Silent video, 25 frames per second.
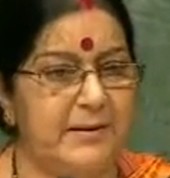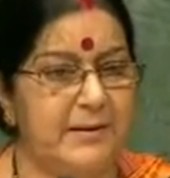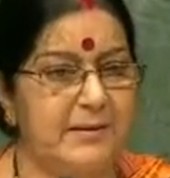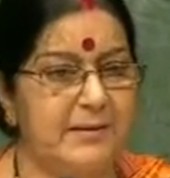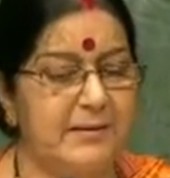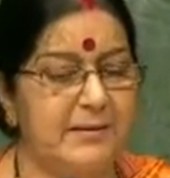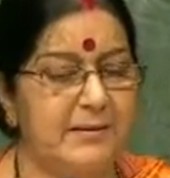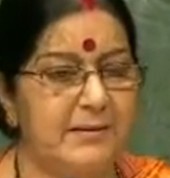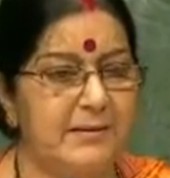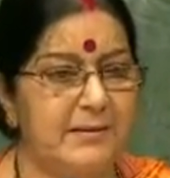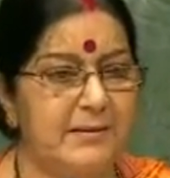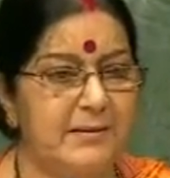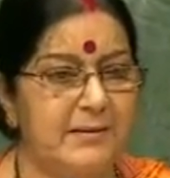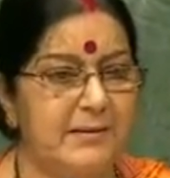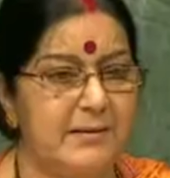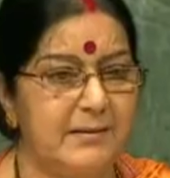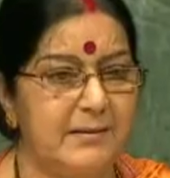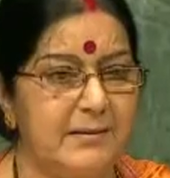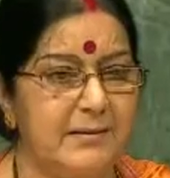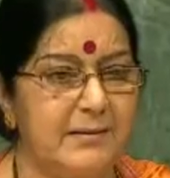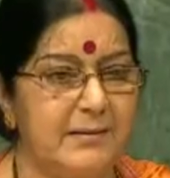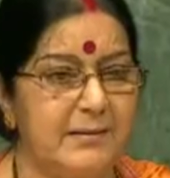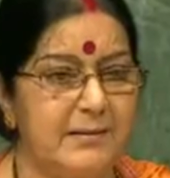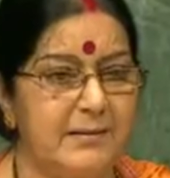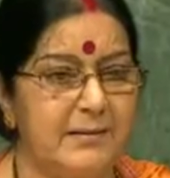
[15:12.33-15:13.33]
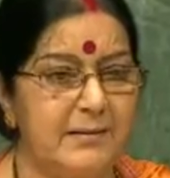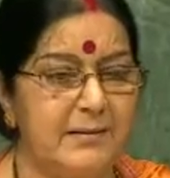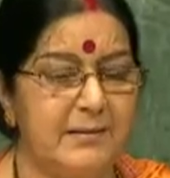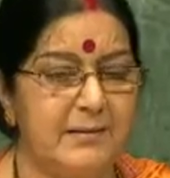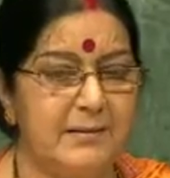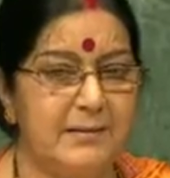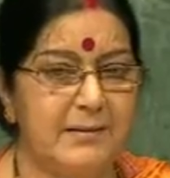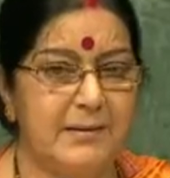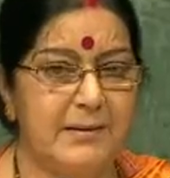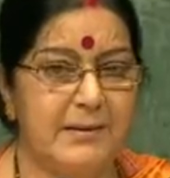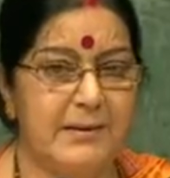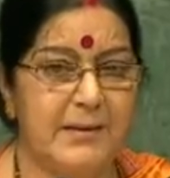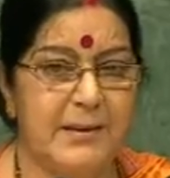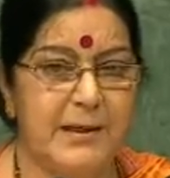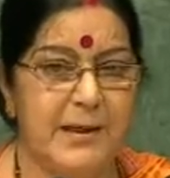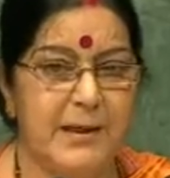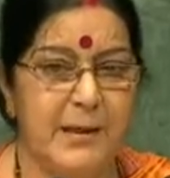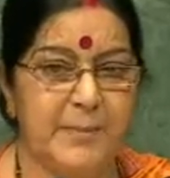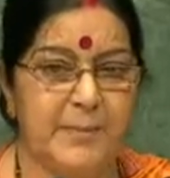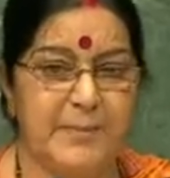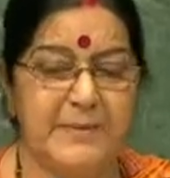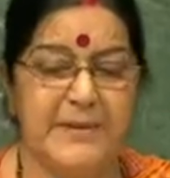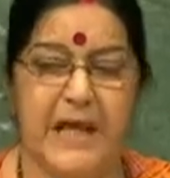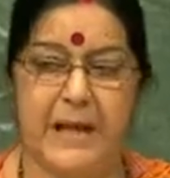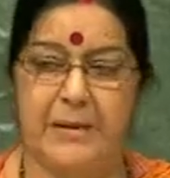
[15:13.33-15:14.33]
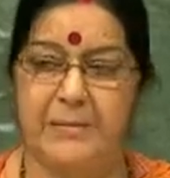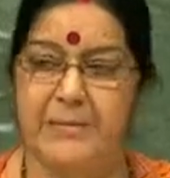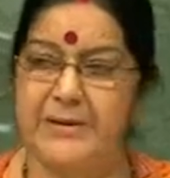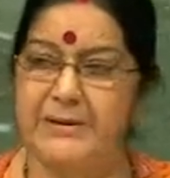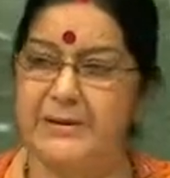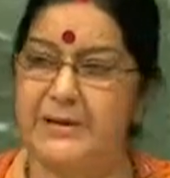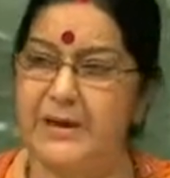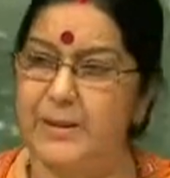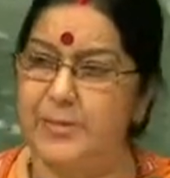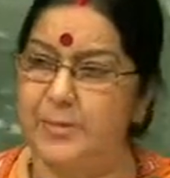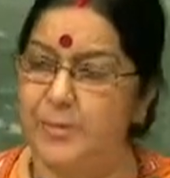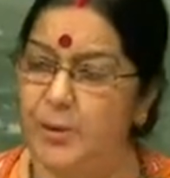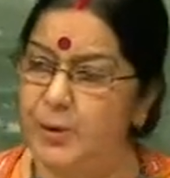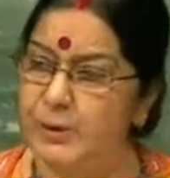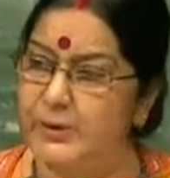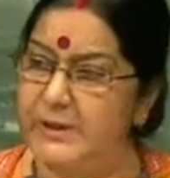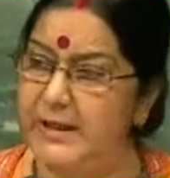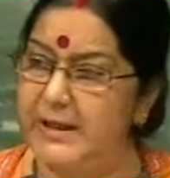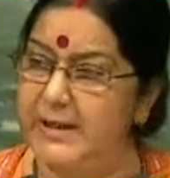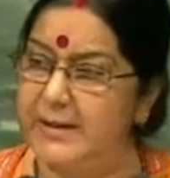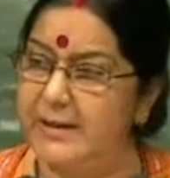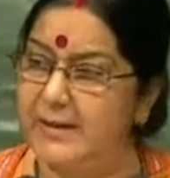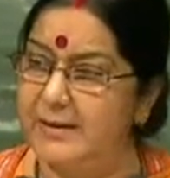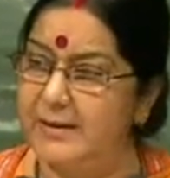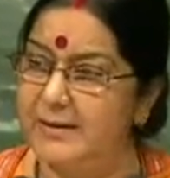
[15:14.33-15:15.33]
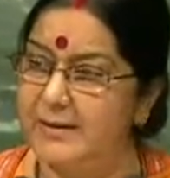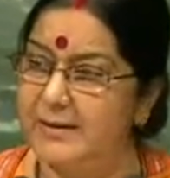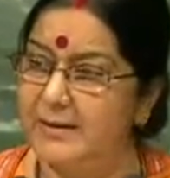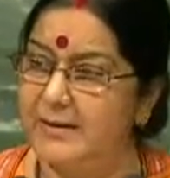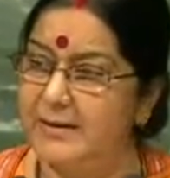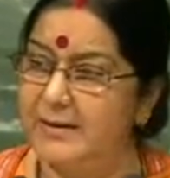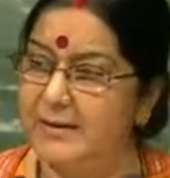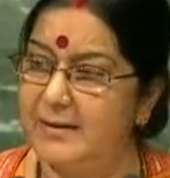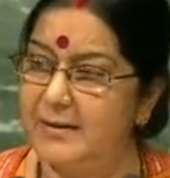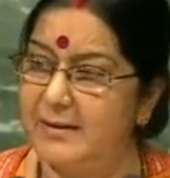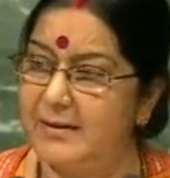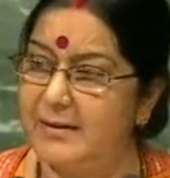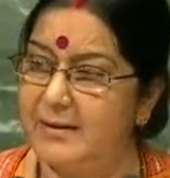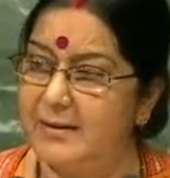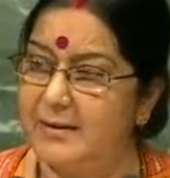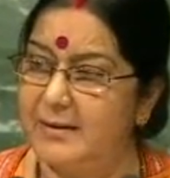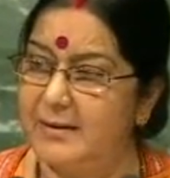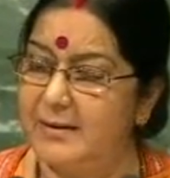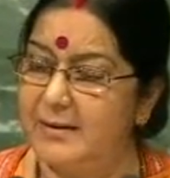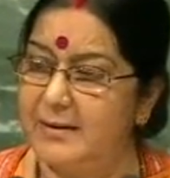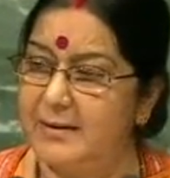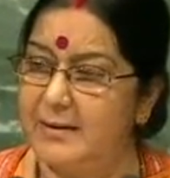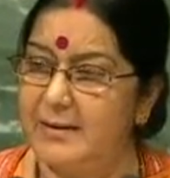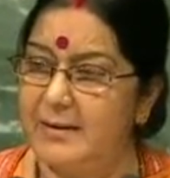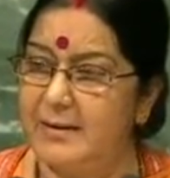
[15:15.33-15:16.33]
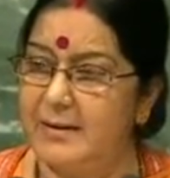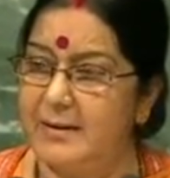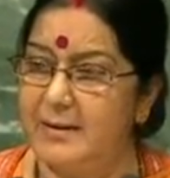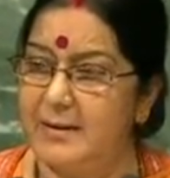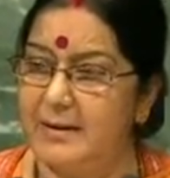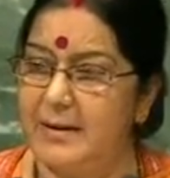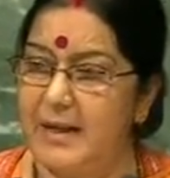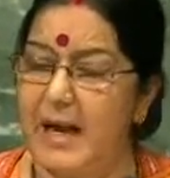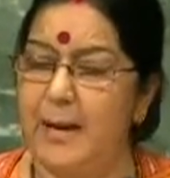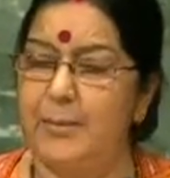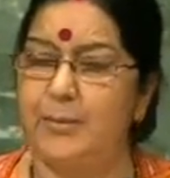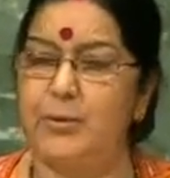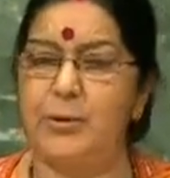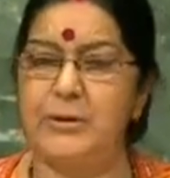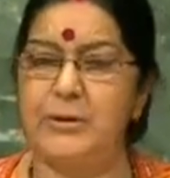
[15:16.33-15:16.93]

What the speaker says: for the Heart of Asia conference and agreed to begin the comprehensive bilateral dialogue?